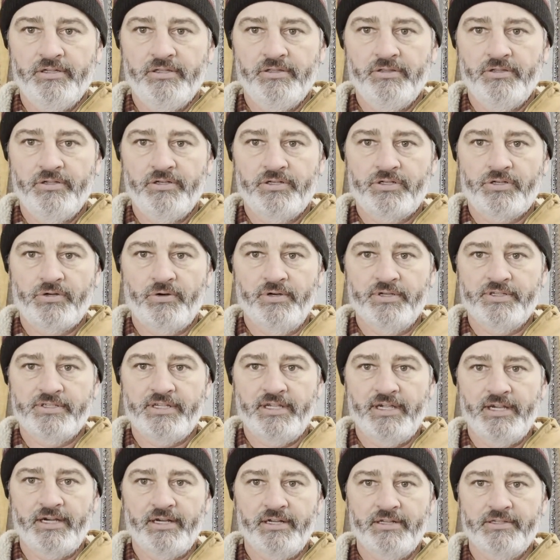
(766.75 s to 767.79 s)
short
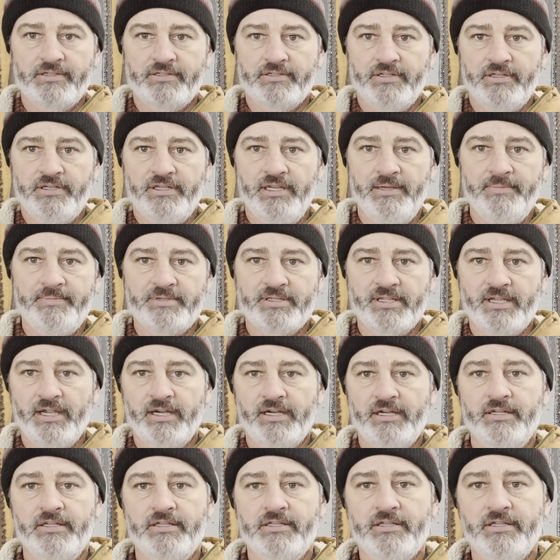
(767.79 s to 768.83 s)
sockets, the deep
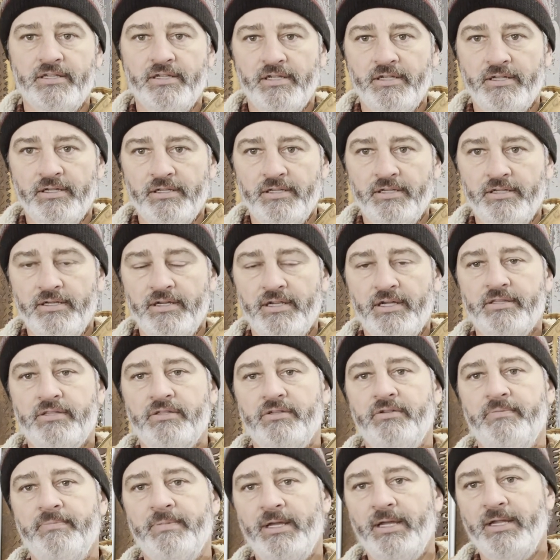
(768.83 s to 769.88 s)
sockets. You got the
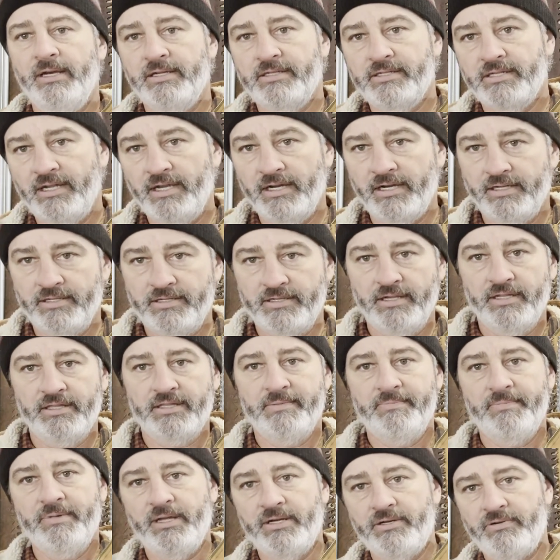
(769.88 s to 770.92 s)
pneumatic sockets. You got
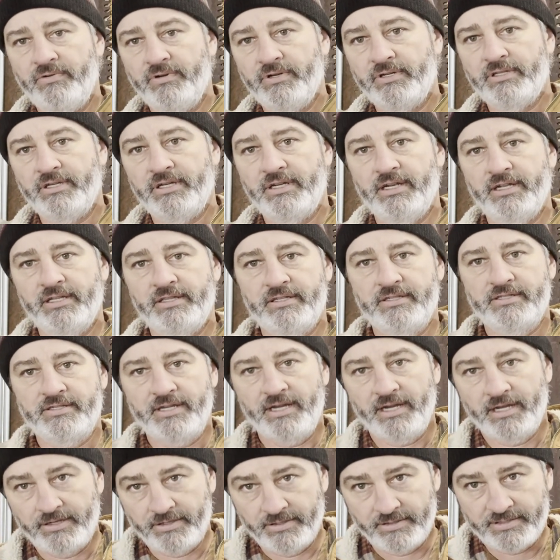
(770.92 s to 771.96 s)
the metric. You got the
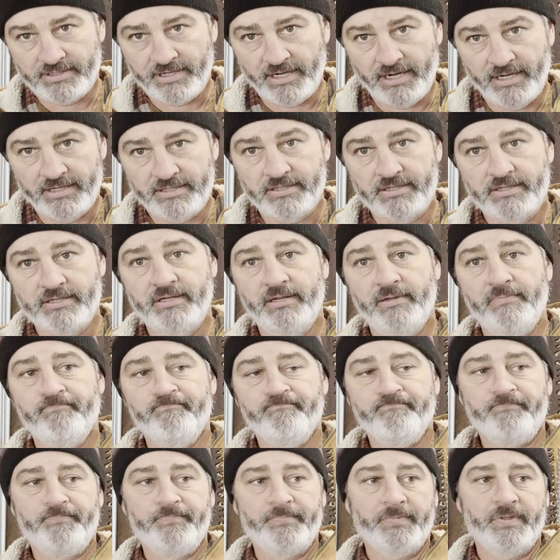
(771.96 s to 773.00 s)
standard sizes.
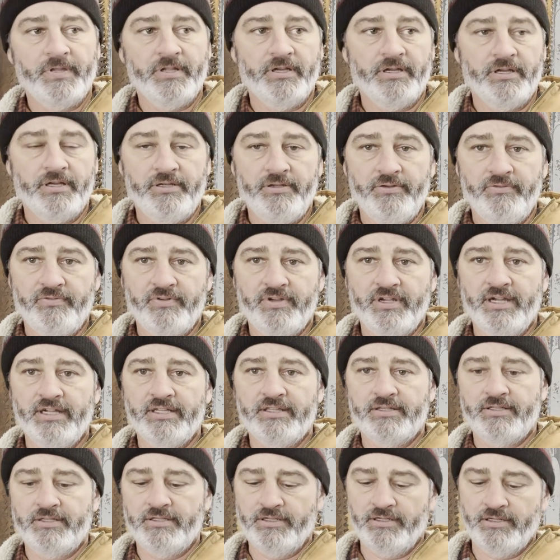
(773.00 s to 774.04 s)
You've
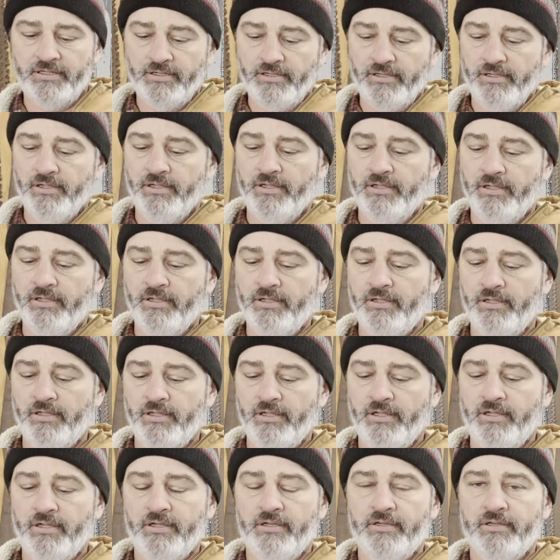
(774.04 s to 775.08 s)
got the,
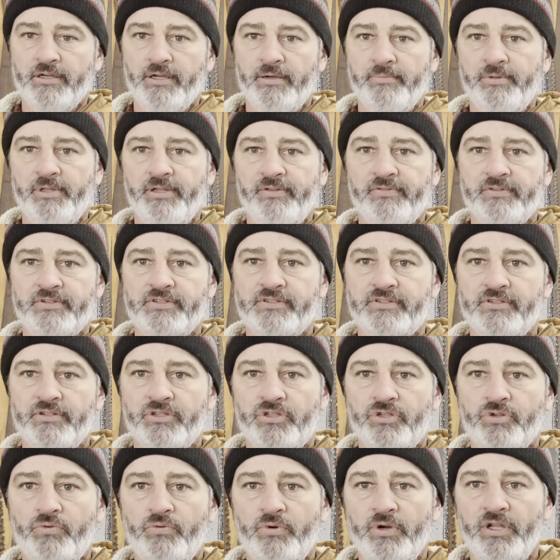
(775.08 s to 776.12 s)
I believe this is a
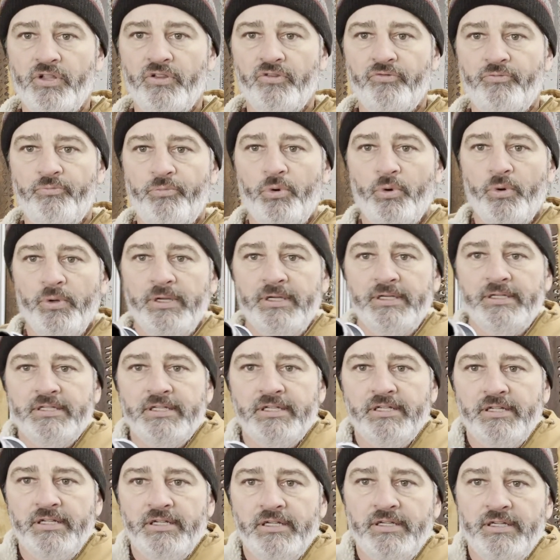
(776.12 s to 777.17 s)
12-point
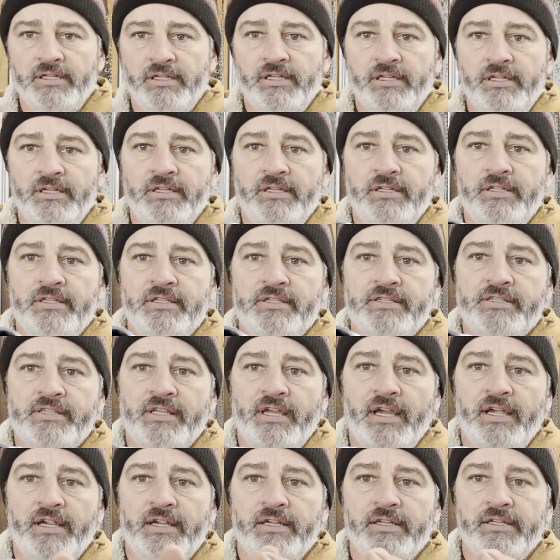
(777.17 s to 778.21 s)

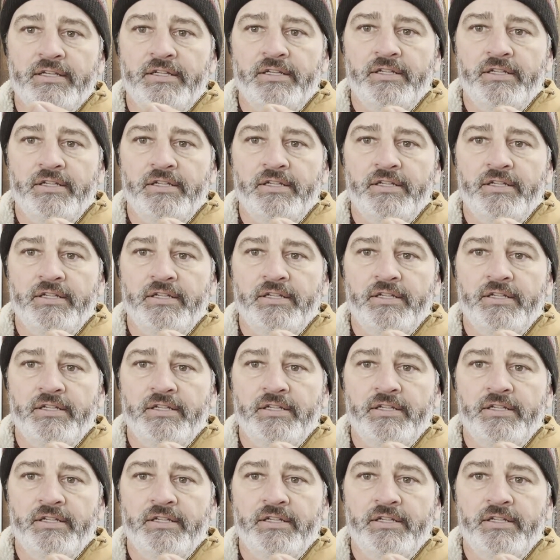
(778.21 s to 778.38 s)
socket.